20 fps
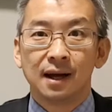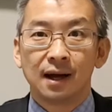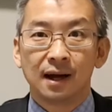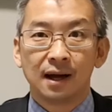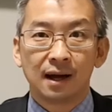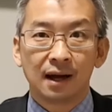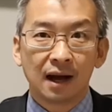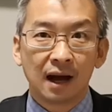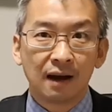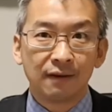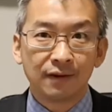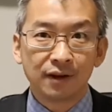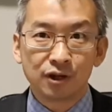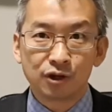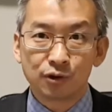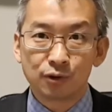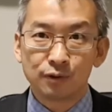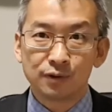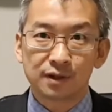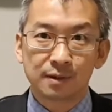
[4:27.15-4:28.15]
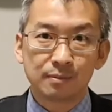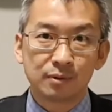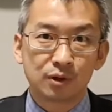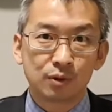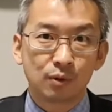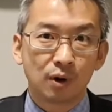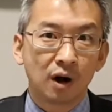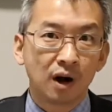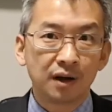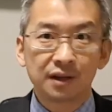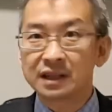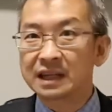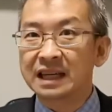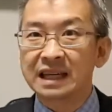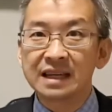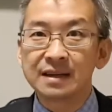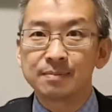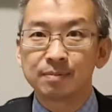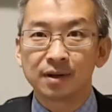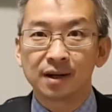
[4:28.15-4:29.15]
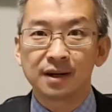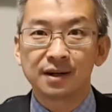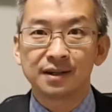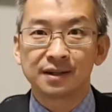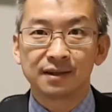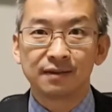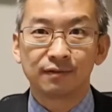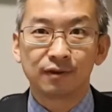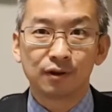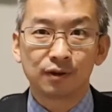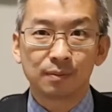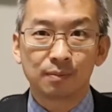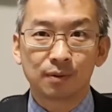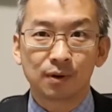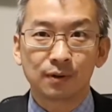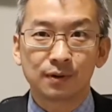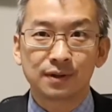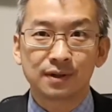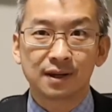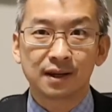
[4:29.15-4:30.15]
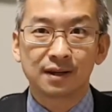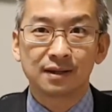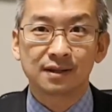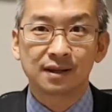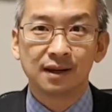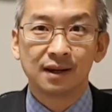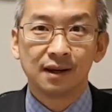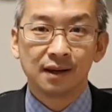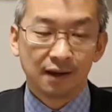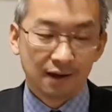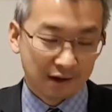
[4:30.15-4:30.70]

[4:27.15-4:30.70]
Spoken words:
I've introduced them to all the key players involved in the process.